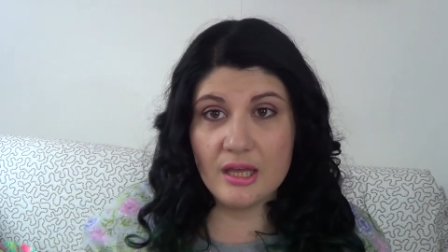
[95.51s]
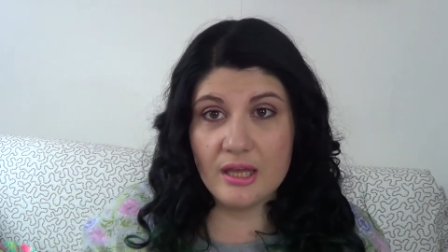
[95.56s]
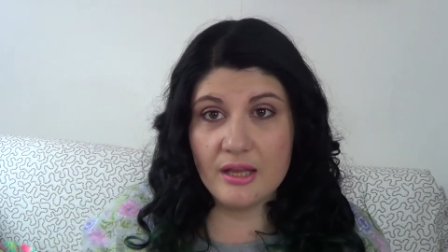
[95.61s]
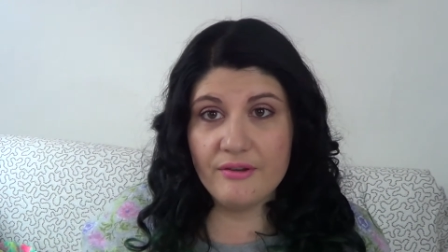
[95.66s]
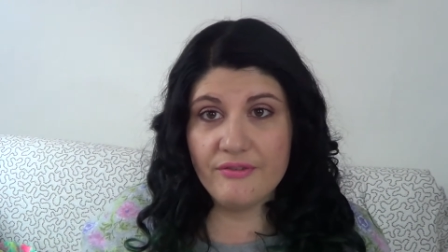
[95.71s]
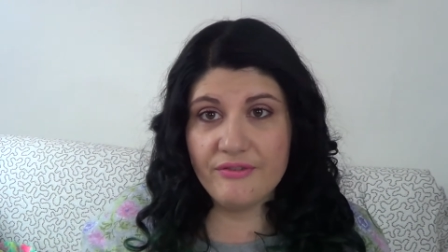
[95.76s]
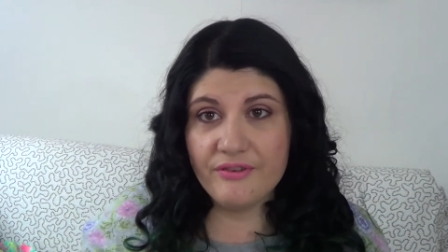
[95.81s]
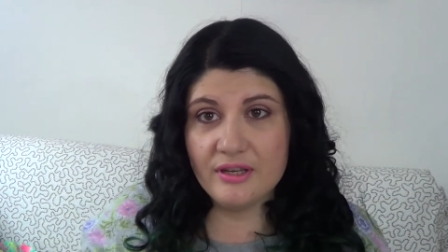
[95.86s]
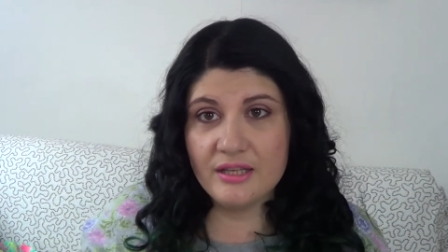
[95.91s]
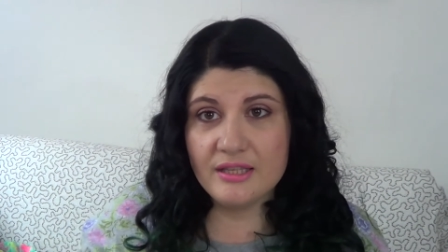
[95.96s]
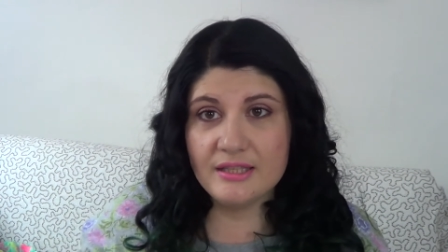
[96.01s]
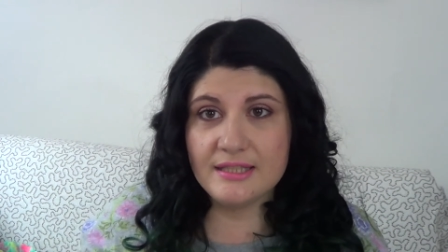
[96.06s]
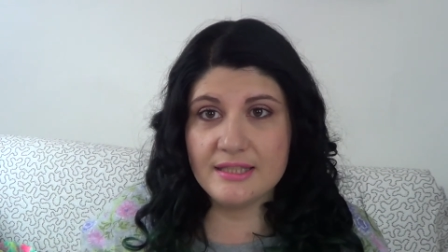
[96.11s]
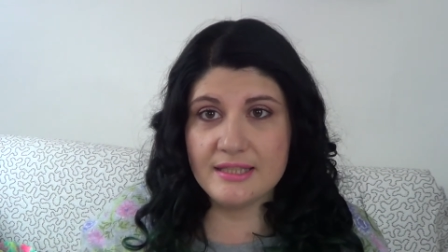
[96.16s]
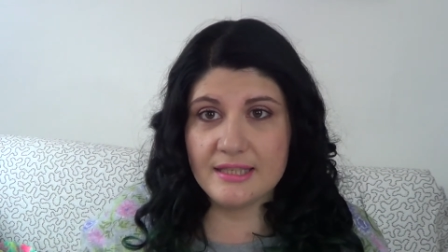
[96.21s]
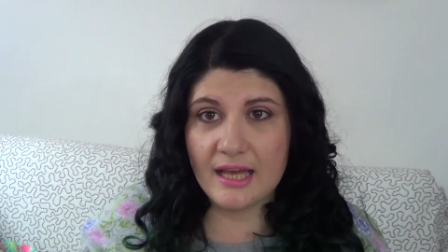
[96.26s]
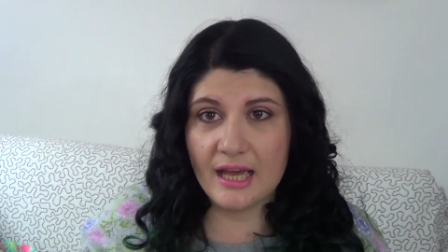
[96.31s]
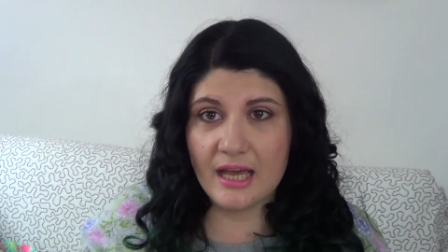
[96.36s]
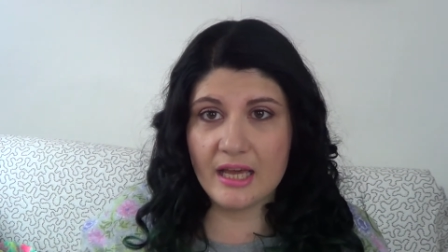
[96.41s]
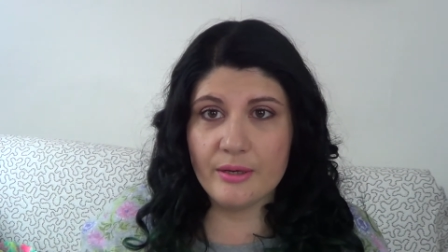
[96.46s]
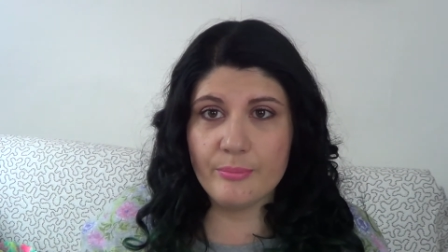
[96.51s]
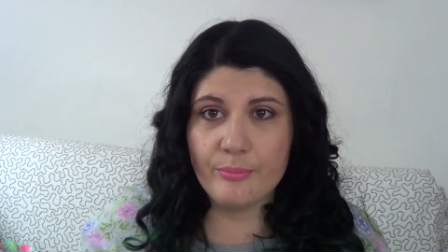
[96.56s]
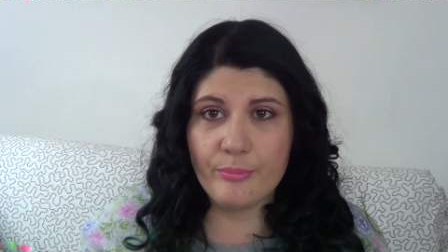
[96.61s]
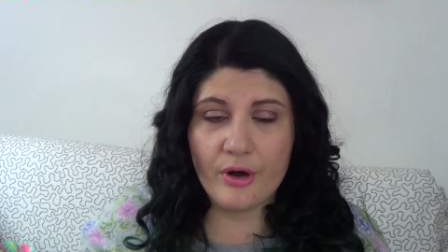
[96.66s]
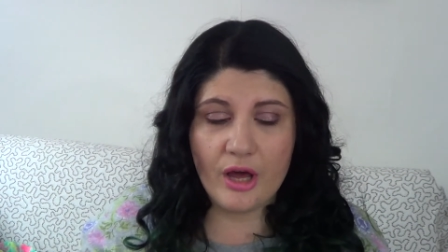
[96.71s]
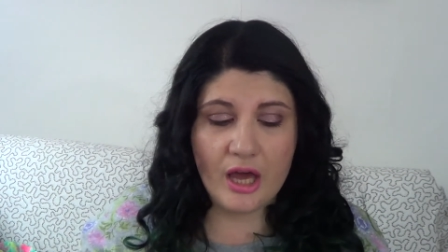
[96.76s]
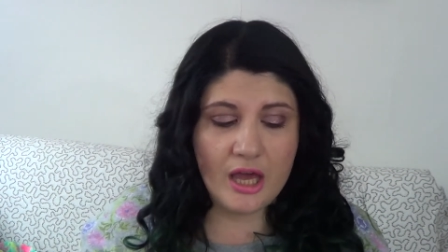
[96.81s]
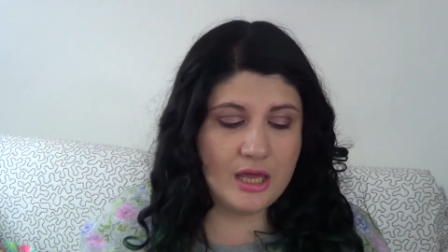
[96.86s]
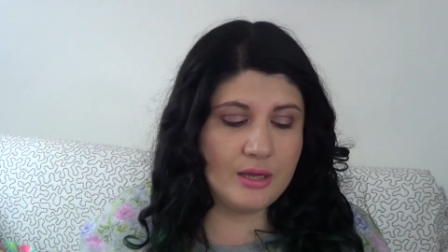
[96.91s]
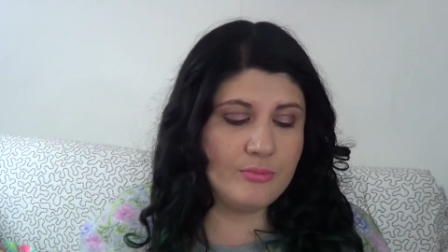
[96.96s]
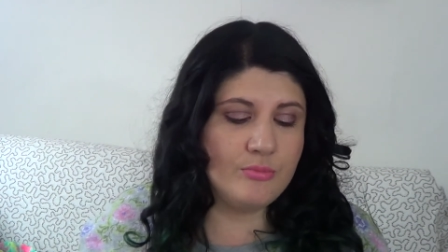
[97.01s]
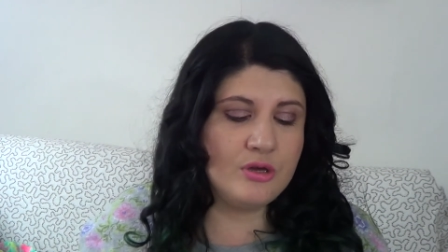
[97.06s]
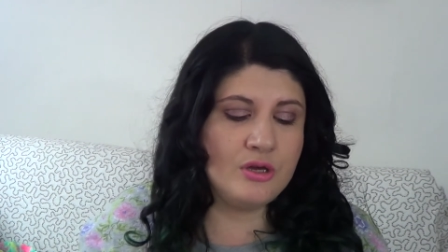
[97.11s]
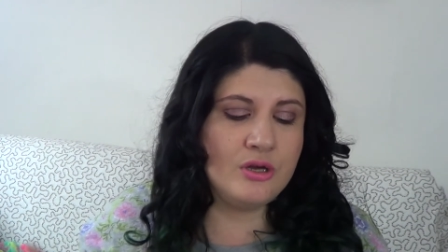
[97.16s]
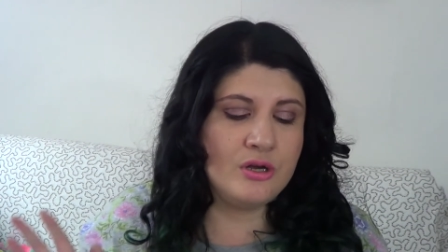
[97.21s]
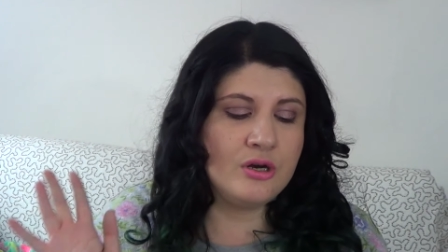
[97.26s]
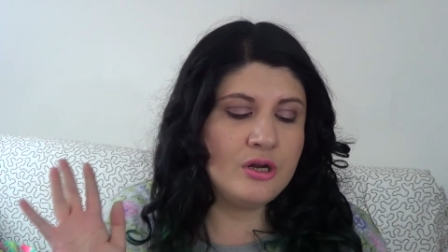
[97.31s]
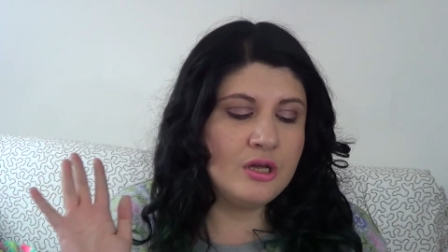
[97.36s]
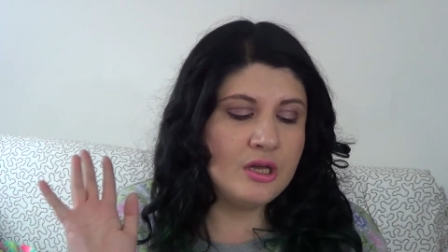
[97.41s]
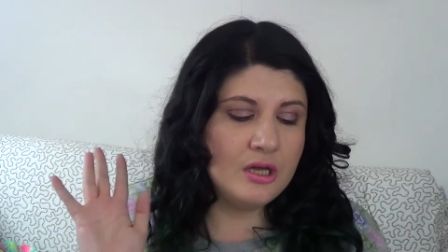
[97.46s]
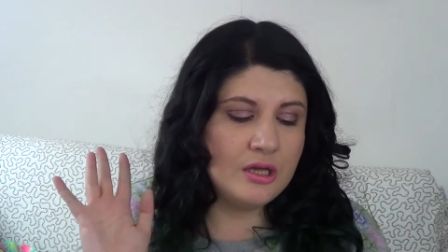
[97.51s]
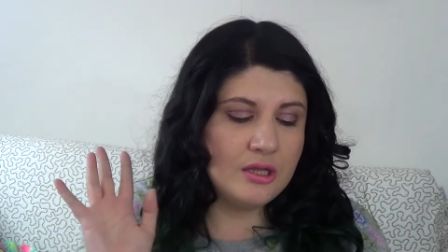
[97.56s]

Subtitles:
Infinite Shine primer,